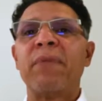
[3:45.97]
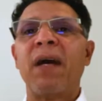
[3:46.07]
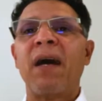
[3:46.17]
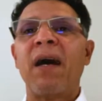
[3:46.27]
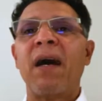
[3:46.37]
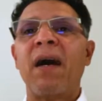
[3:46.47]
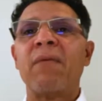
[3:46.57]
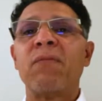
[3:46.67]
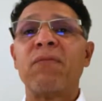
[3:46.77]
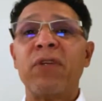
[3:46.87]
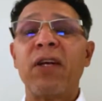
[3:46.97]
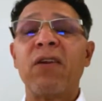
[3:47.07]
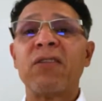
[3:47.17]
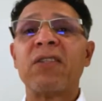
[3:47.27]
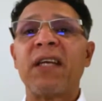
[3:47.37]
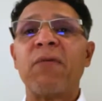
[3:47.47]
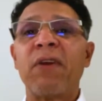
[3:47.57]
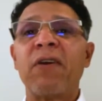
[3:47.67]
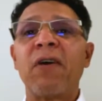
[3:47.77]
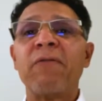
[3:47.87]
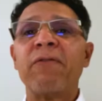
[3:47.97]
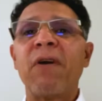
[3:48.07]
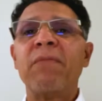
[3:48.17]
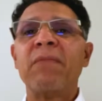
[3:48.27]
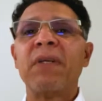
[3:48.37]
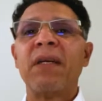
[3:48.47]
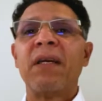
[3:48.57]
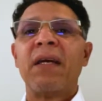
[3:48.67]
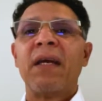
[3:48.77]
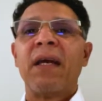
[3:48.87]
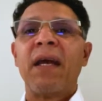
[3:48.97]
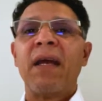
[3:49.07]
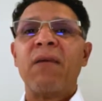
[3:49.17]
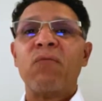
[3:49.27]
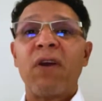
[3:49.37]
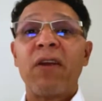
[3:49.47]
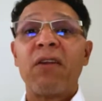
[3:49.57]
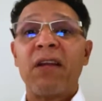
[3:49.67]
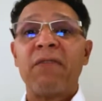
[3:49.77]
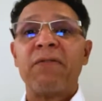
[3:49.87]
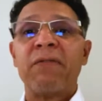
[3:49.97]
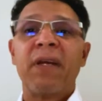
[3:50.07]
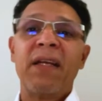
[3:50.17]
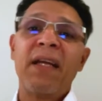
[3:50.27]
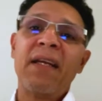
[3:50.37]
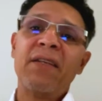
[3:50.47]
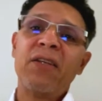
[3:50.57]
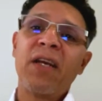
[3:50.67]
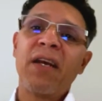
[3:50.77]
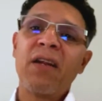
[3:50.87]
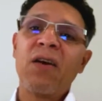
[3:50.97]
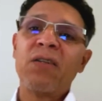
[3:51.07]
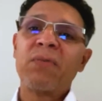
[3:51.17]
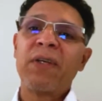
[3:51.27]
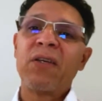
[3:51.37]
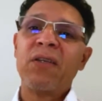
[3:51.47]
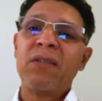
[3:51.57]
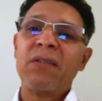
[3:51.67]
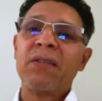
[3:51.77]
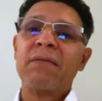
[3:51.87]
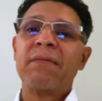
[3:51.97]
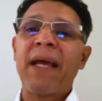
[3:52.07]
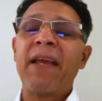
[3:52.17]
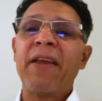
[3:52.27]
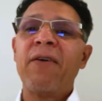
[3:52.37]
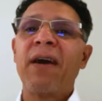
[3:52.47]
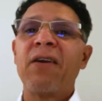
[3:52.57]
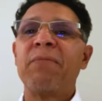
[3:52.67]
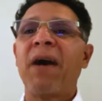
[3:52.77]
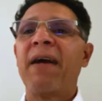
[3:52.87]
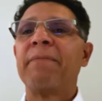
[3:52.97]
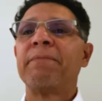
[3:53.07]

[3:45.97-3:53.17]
You can also say where you come from and where you live. And then you can close with thank you and goodbye.